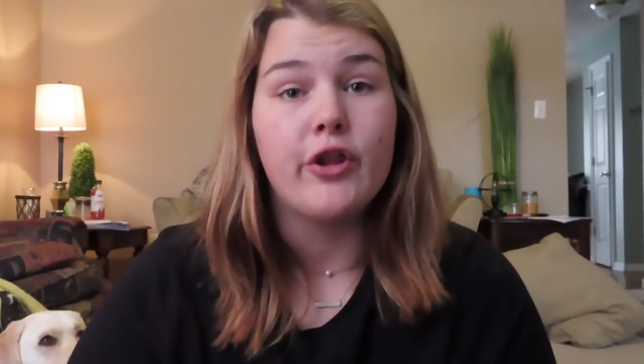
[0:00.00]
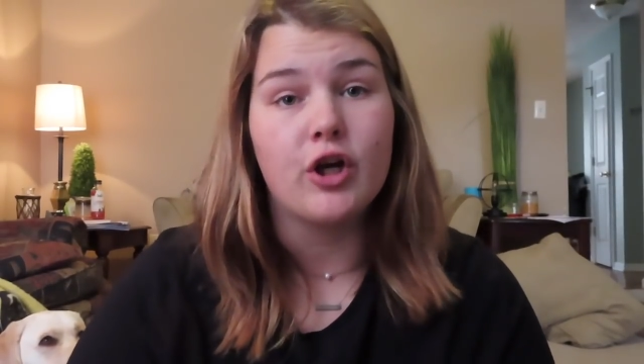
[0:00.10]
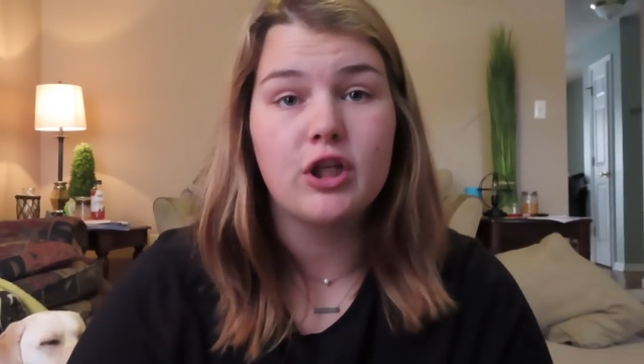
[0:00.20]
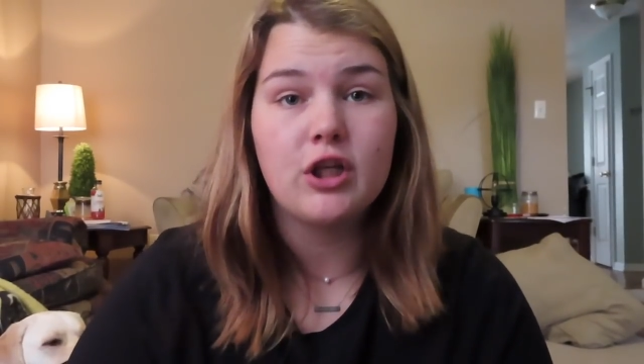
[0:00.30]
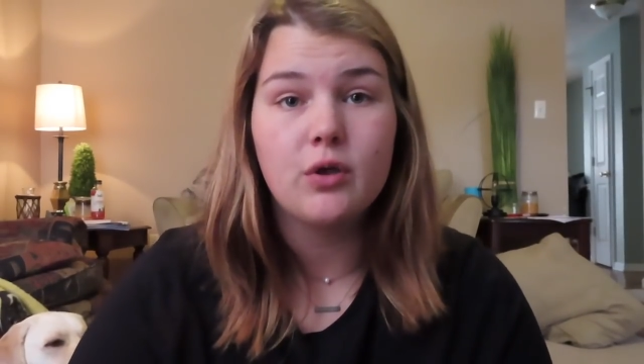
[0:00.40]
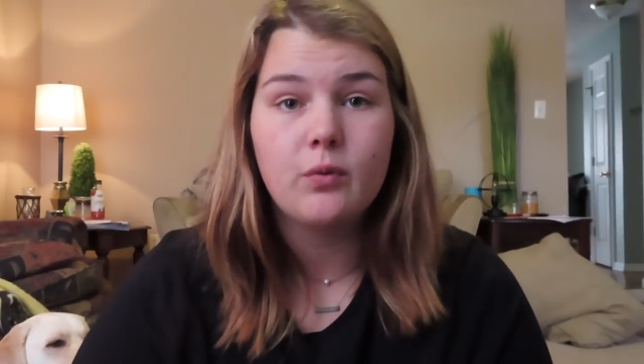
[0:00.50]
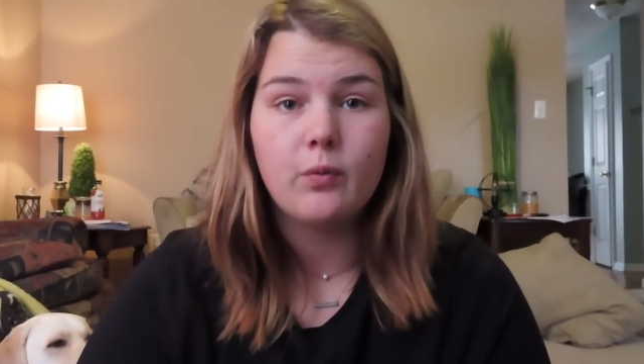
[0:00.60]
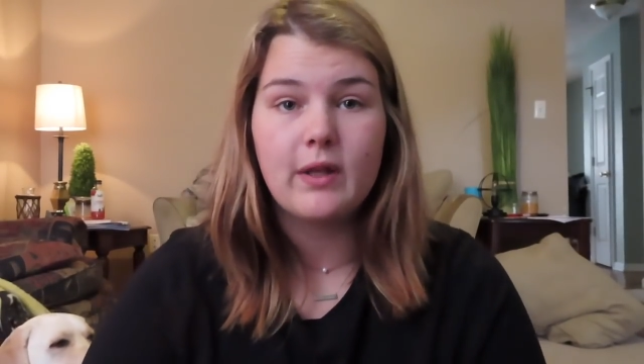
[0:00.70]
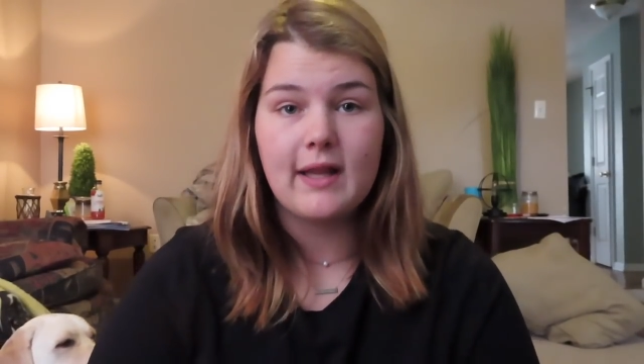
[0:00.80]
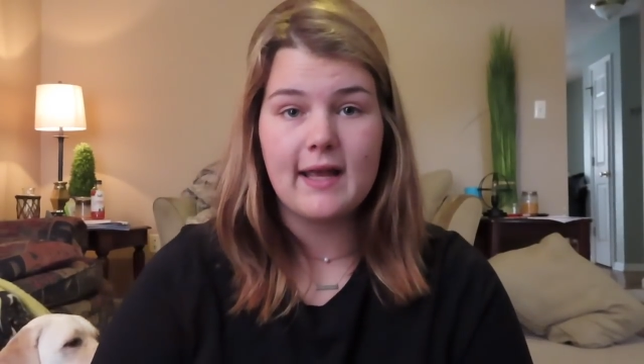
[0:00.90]
they're cute,
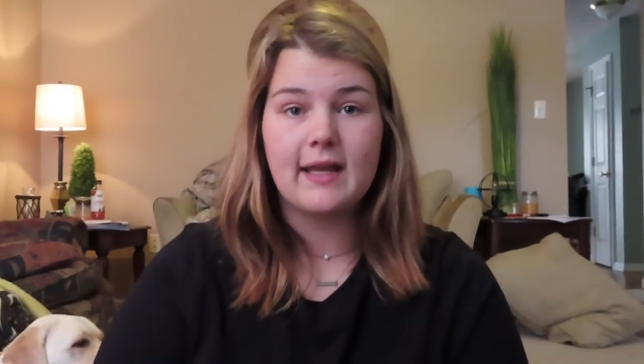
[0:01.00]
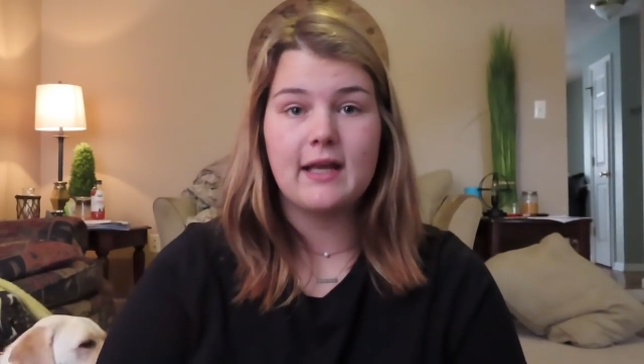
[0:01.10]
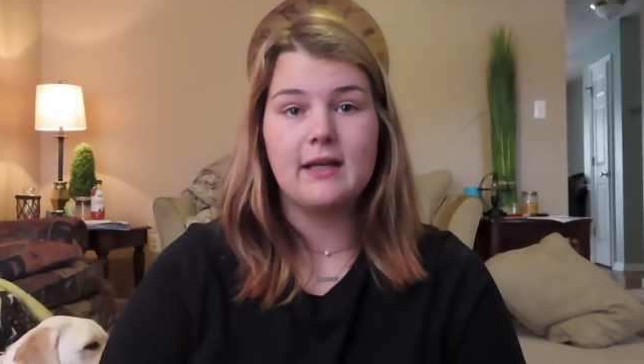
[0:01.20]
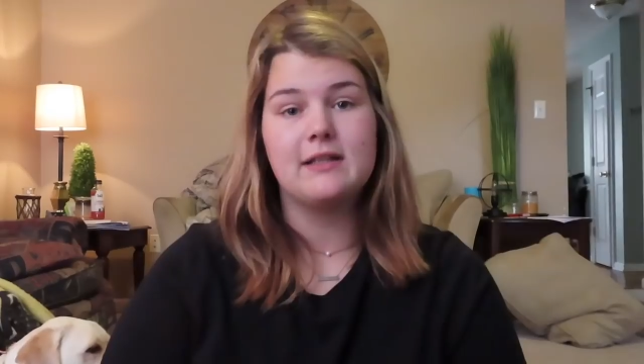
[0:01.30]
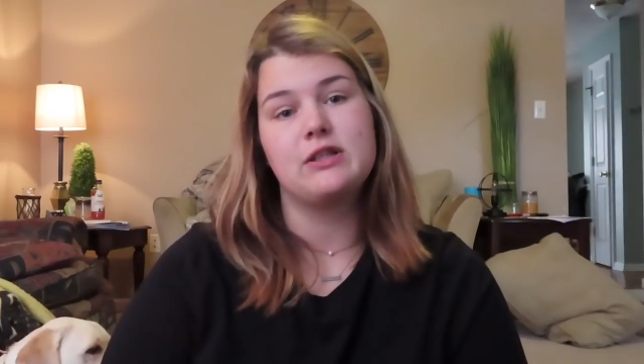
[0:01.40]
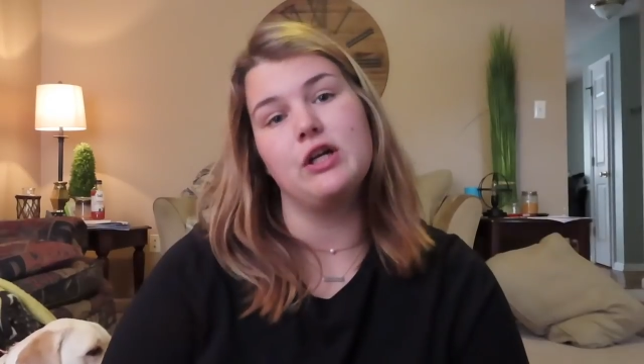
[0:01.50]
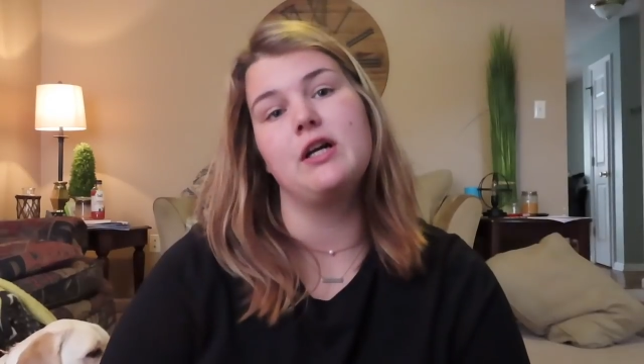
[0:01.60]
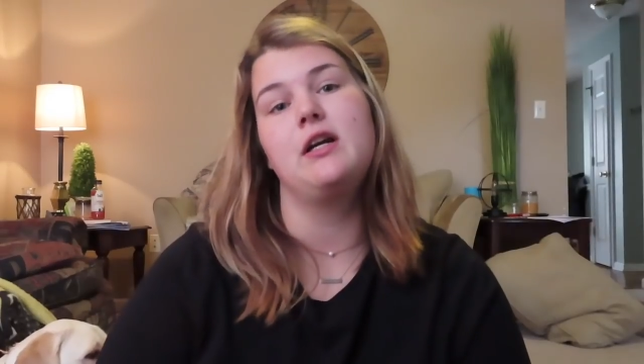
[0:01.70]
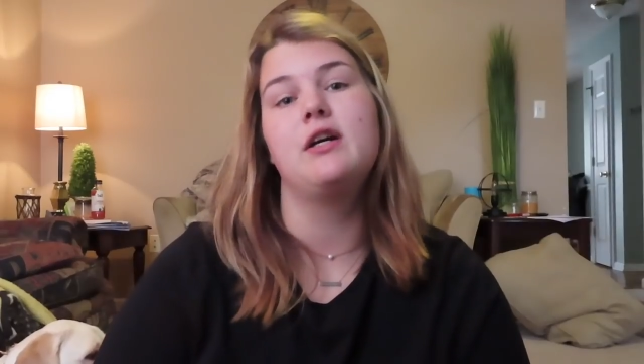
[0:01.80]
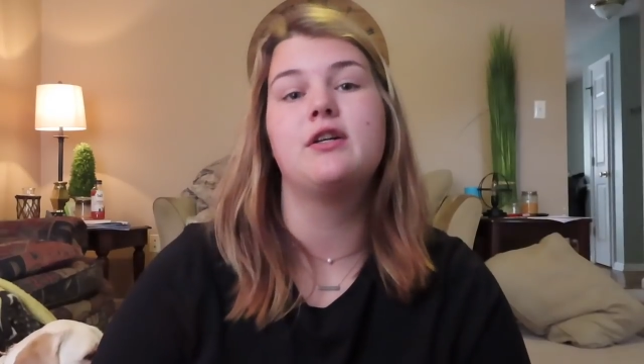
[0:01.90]
we like it, it's
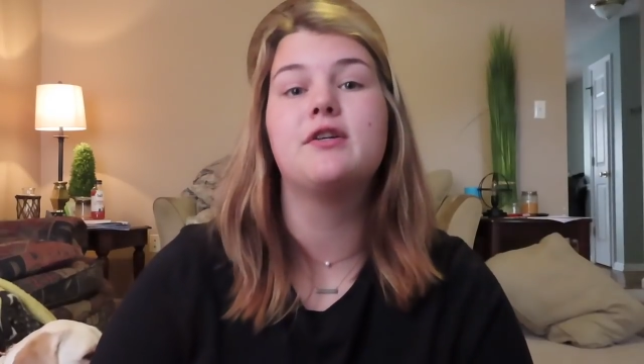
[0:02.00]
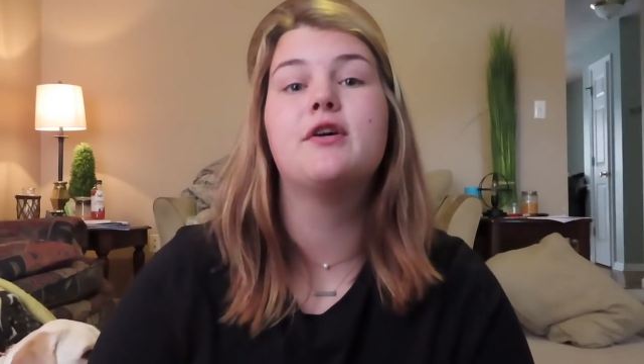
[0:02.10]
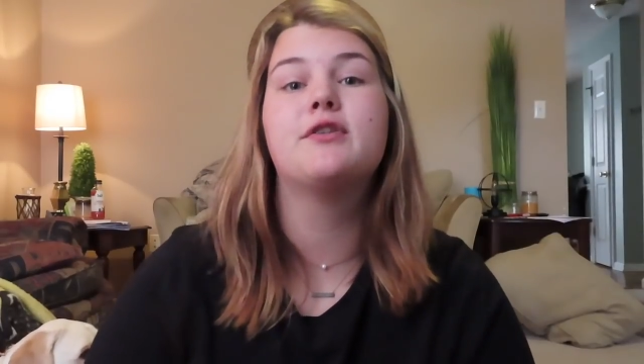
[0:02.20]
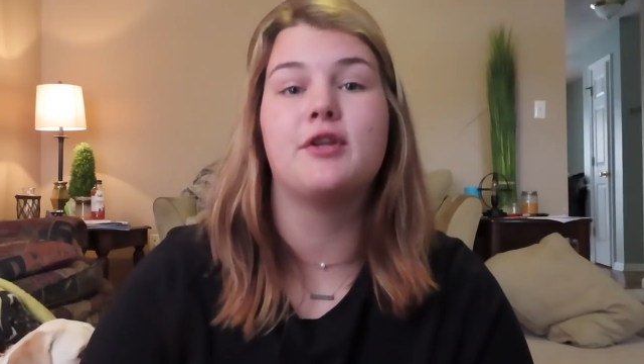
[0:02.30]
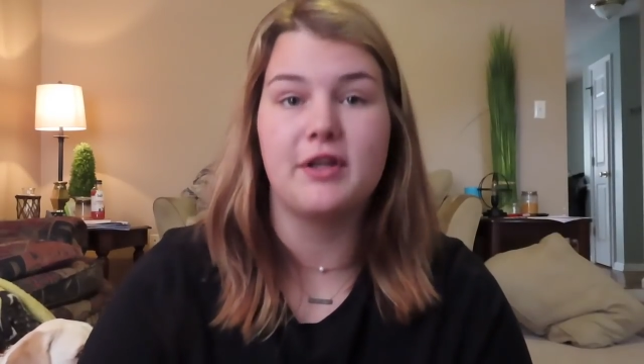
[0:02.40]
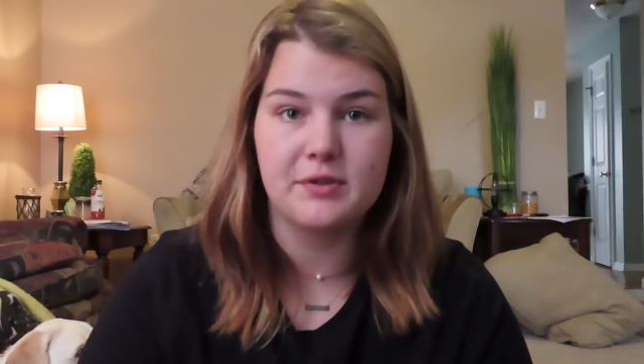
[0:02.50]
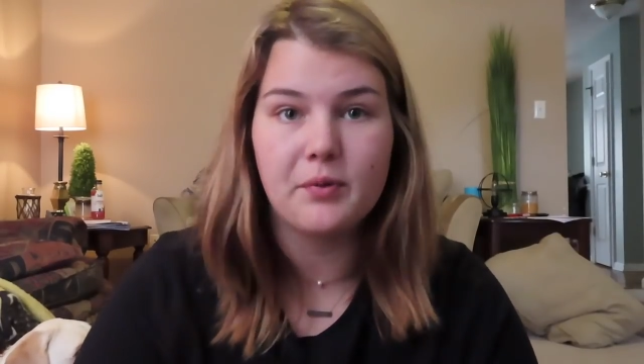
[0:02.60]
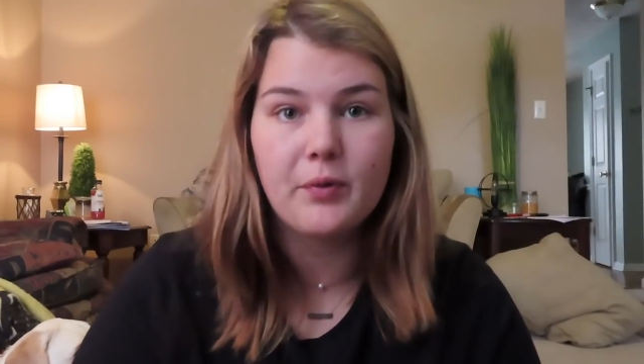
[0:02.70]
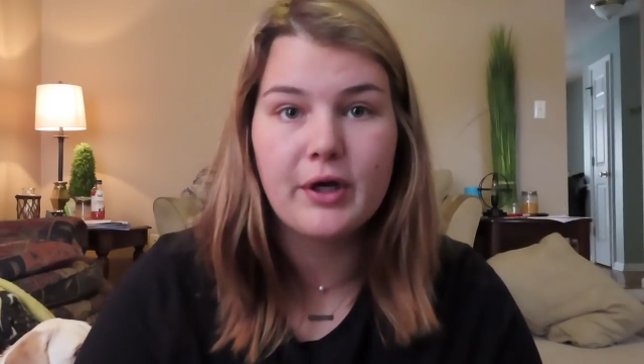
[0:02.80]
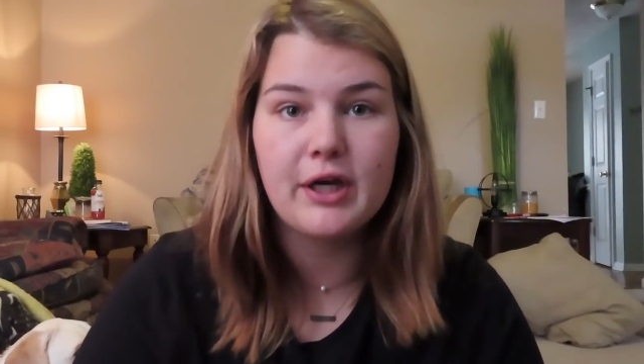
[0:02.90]
good, so that's
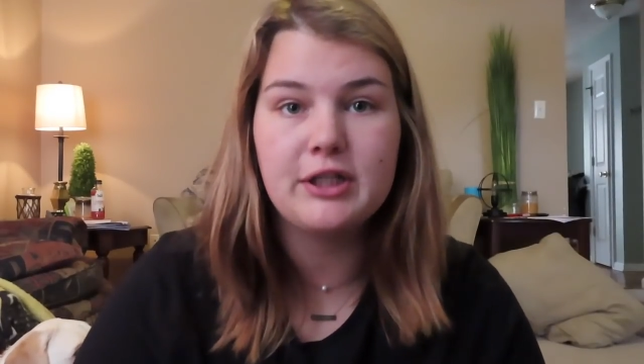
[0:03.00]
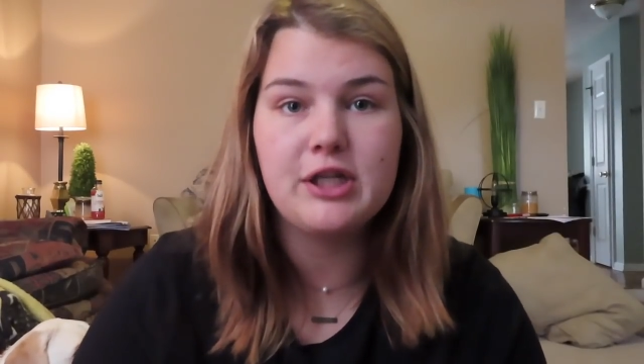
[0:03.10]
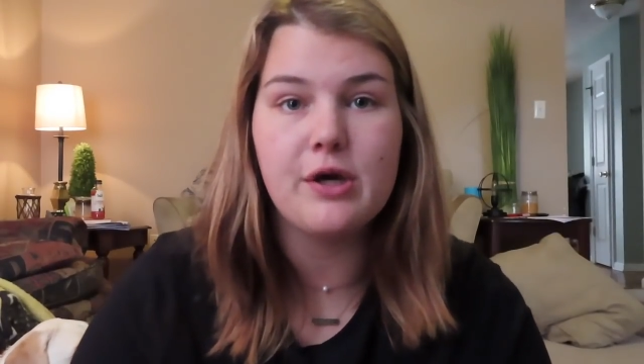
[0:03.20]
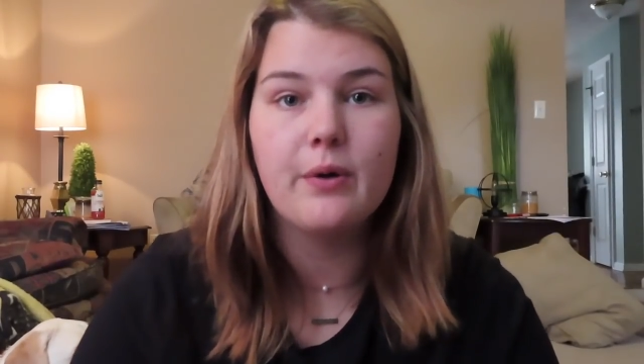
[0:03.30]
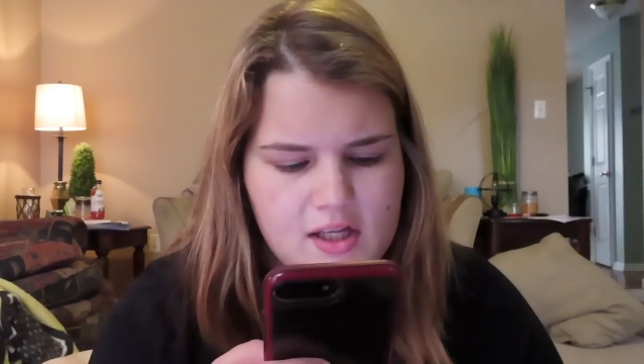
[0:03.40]
what we're gonna do.